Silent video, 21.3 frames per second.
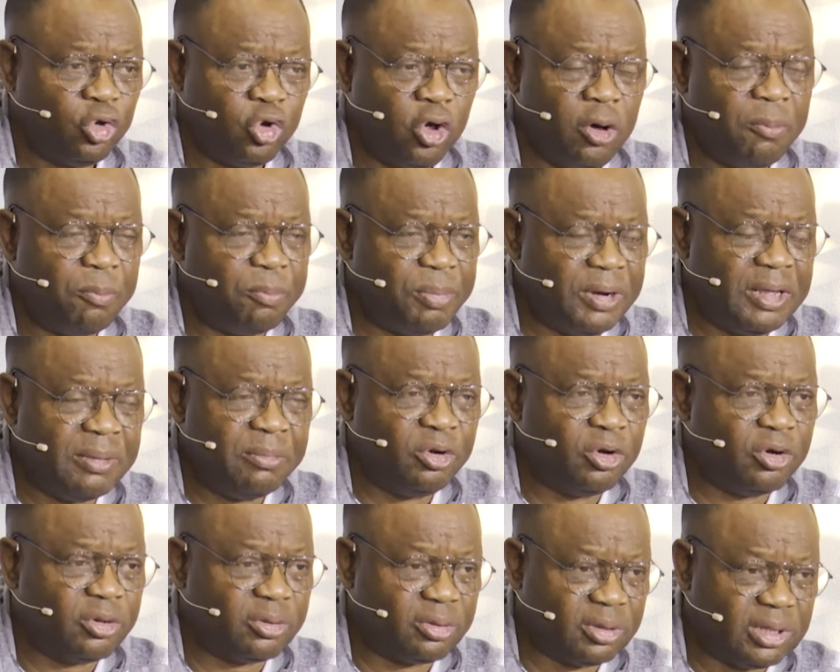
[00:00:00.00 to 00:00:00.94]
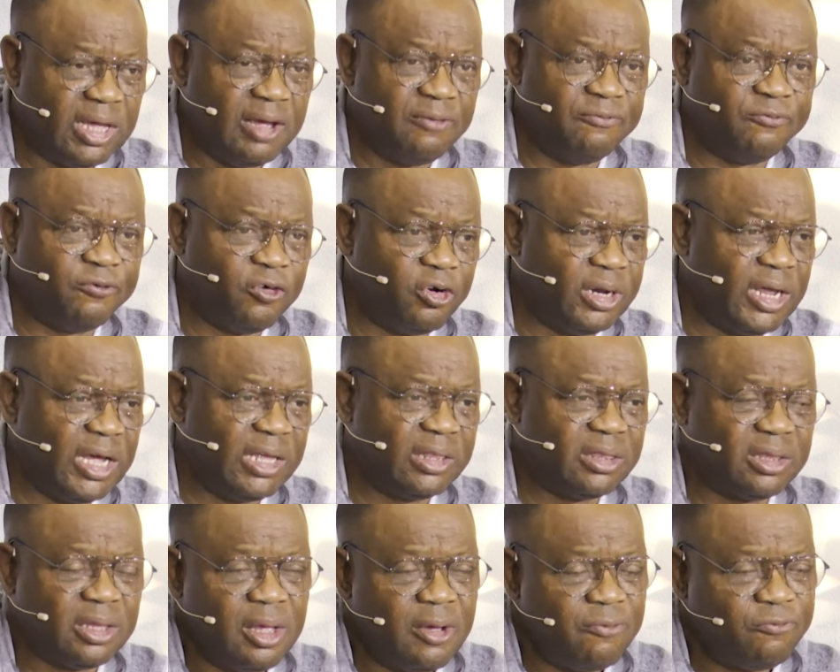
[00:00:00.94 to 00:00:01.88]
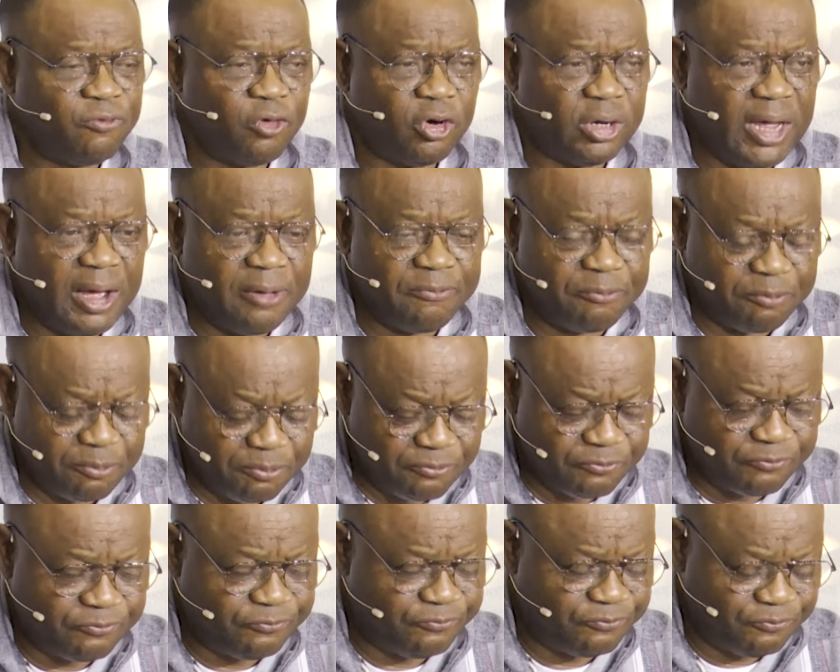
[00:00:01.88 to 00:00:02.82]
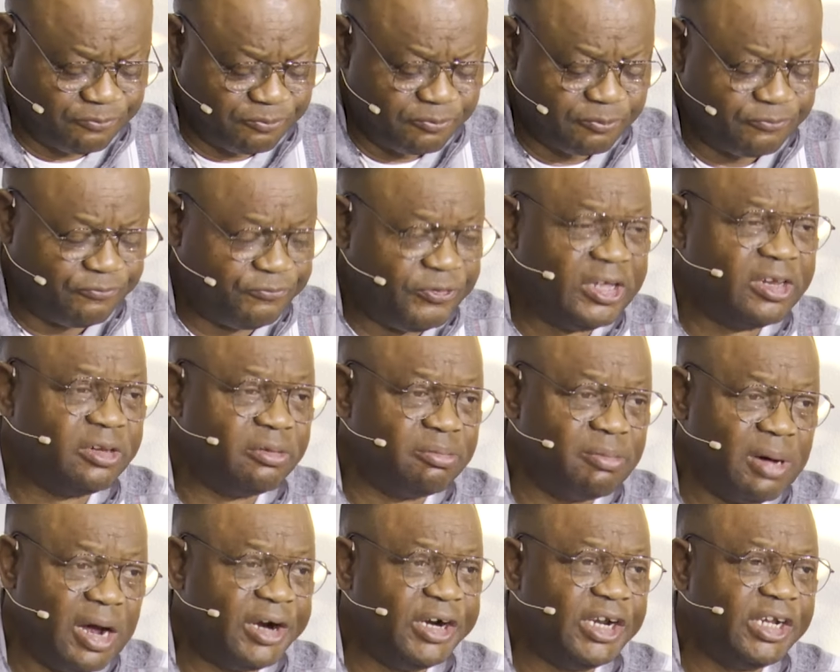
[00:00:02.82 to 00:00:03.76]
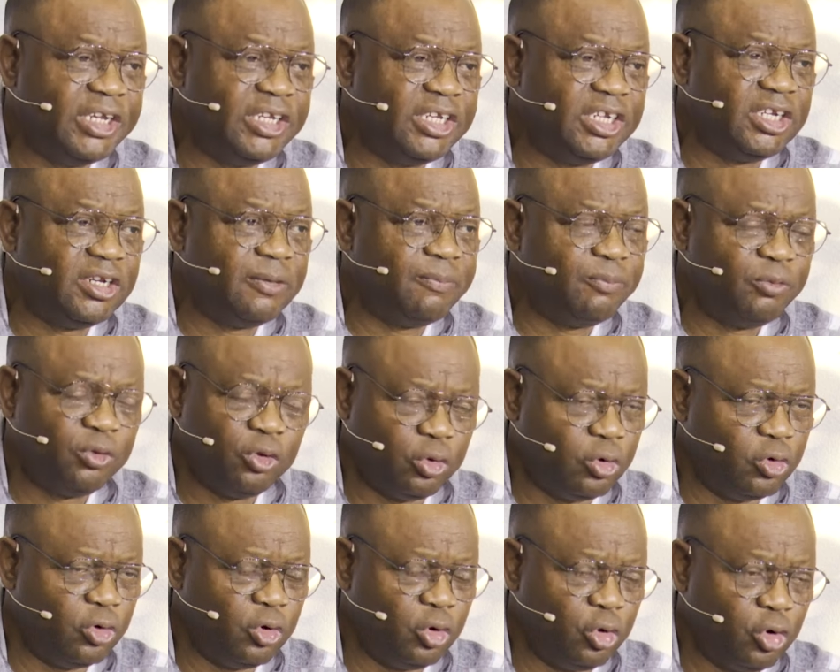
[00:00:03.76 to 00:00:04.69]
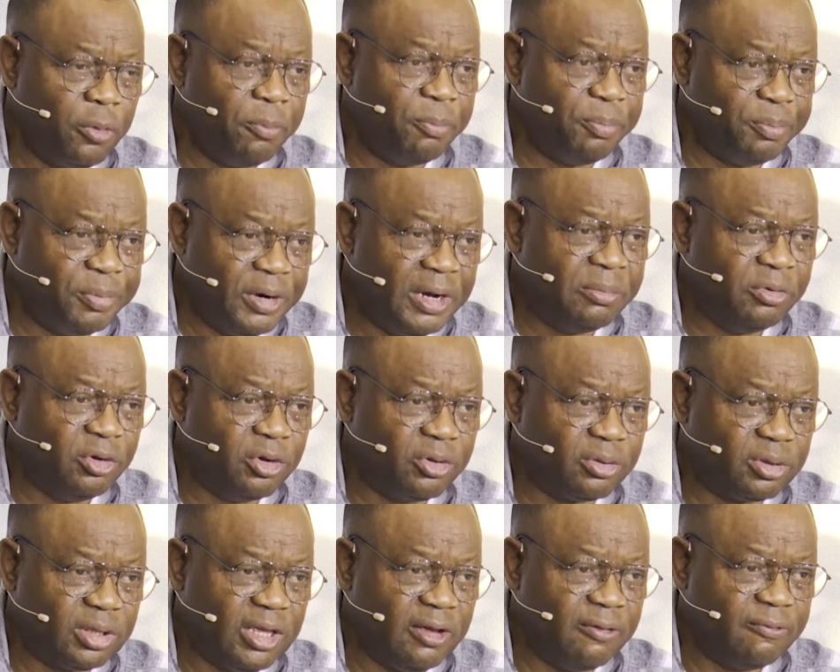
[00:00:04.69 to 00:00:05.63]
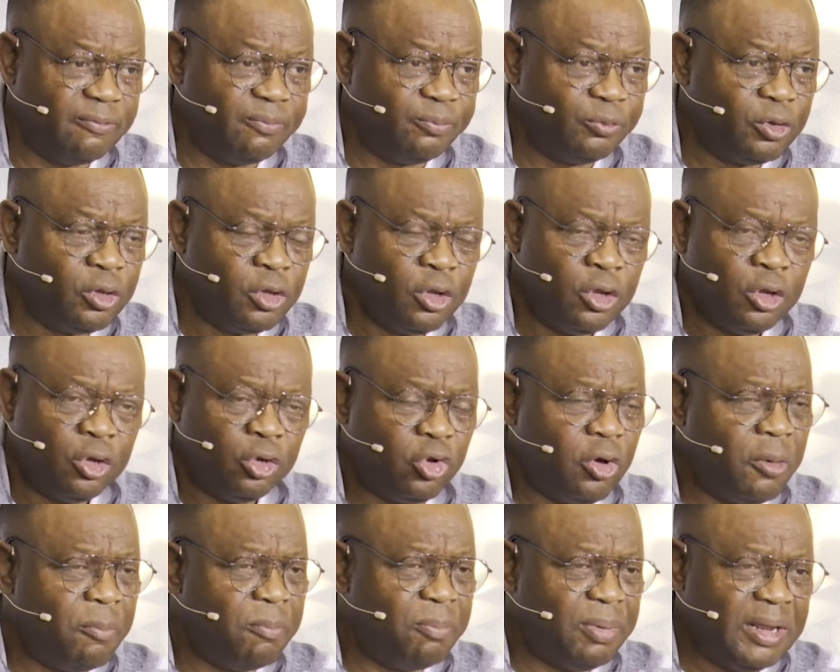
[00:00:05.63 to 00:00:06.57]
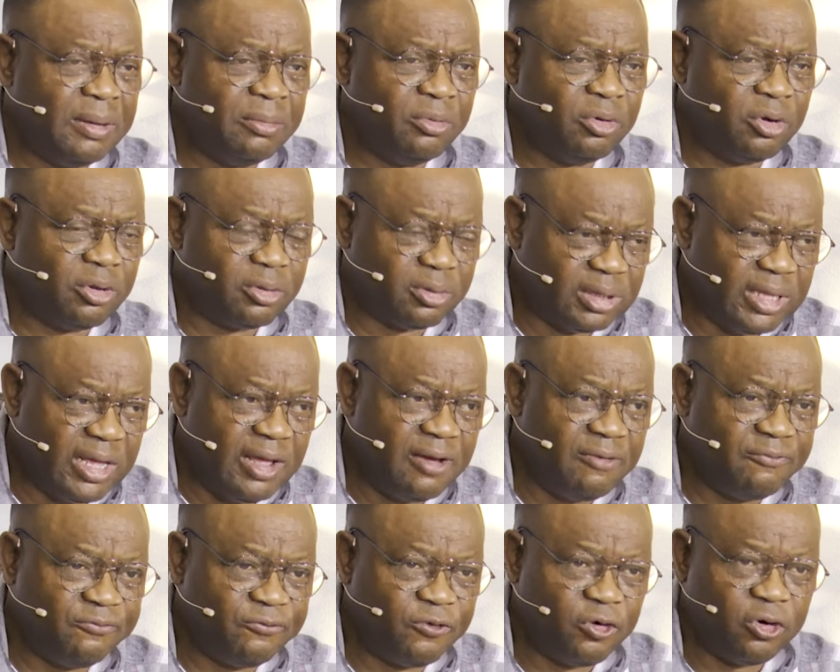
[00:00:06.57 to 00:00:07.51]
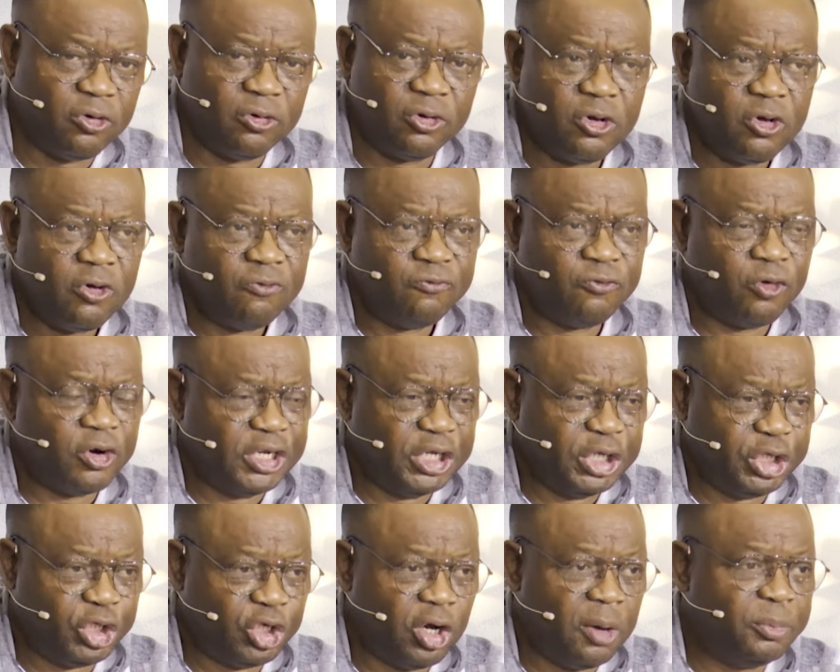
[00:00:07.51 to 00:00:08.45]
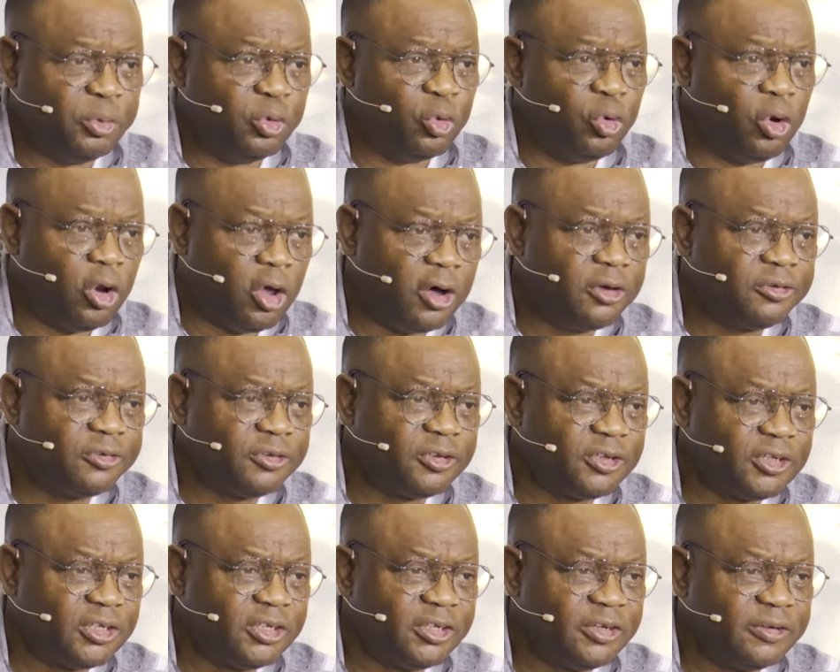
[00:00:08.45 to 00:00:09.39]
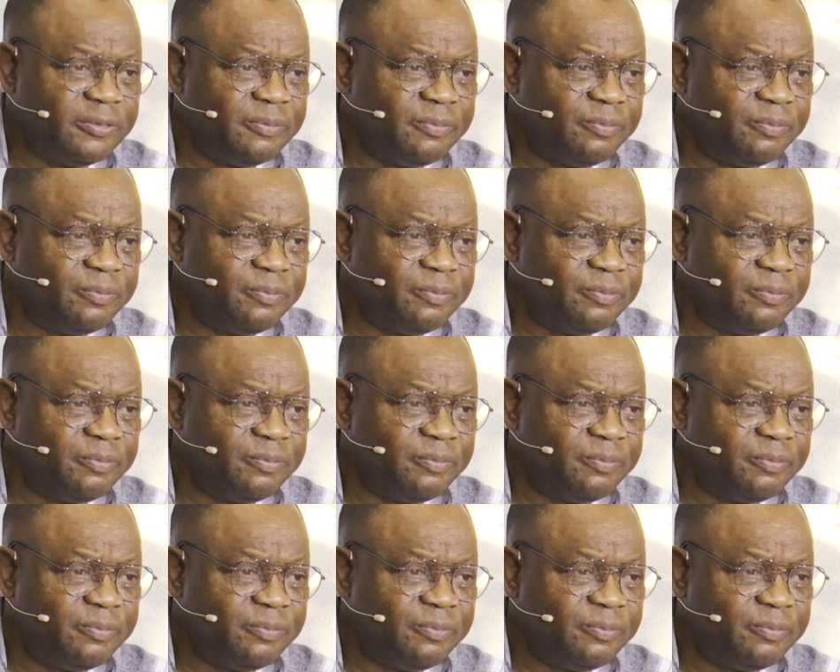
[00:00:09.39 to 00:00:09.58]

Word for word: Don't blame yourself for that, for that failed marriage. No, no, no. Don't blame yourself. Don't blame yourself for, for the job you lost.